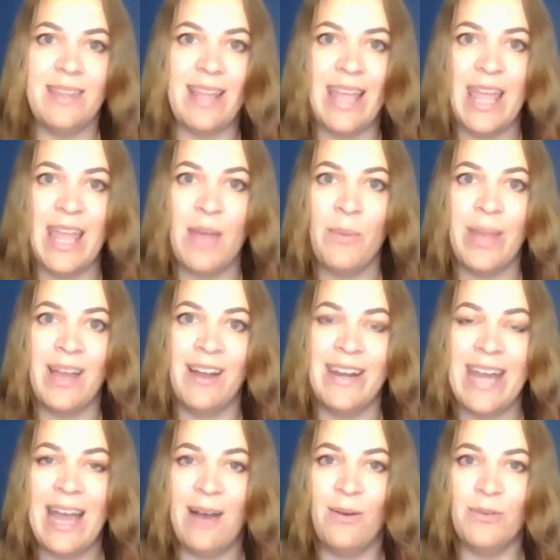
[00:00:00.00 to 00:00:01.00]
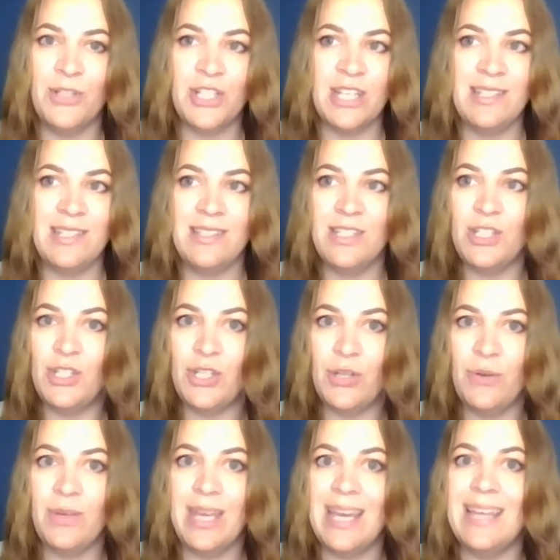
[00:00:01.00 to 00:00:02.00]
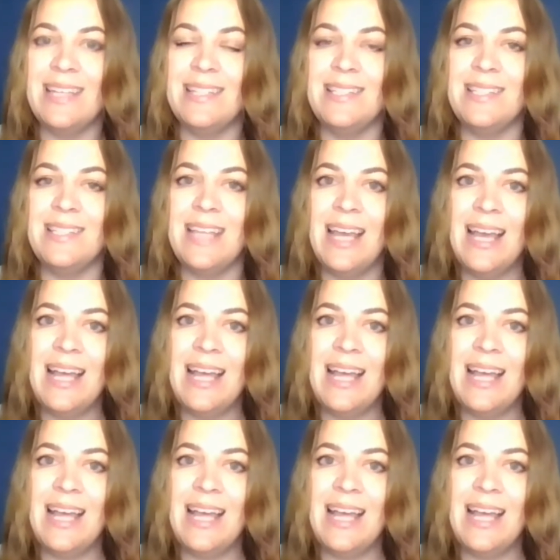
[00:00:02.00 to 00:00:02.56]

here we are now, just two years